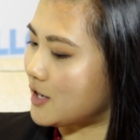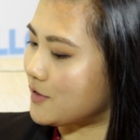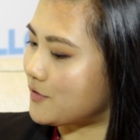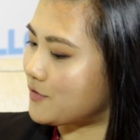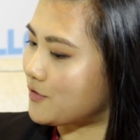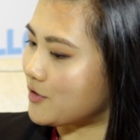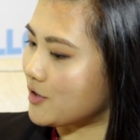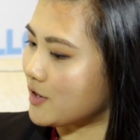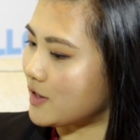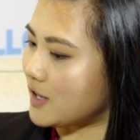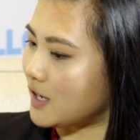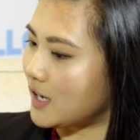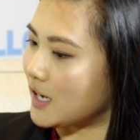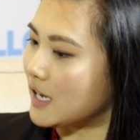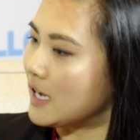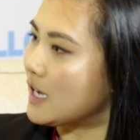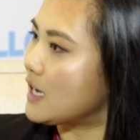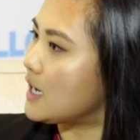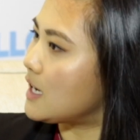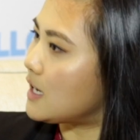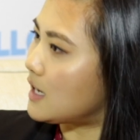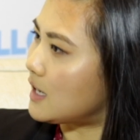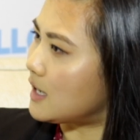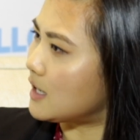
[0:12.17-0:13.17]
for the
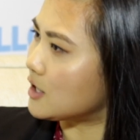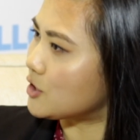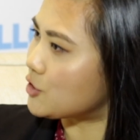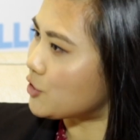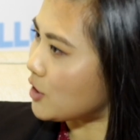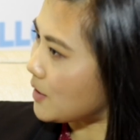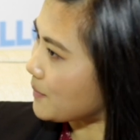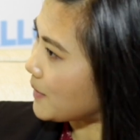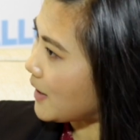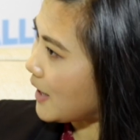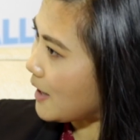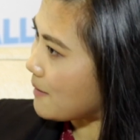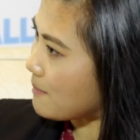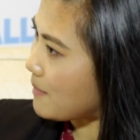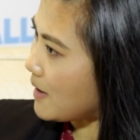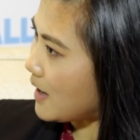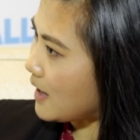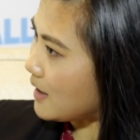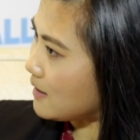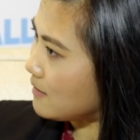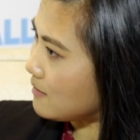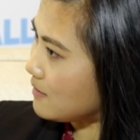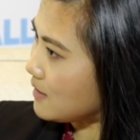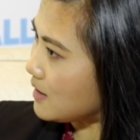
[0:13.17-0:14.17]
Trump
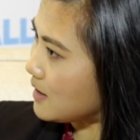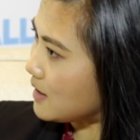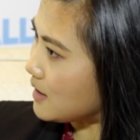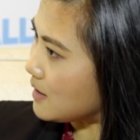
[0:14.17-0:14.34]
campaign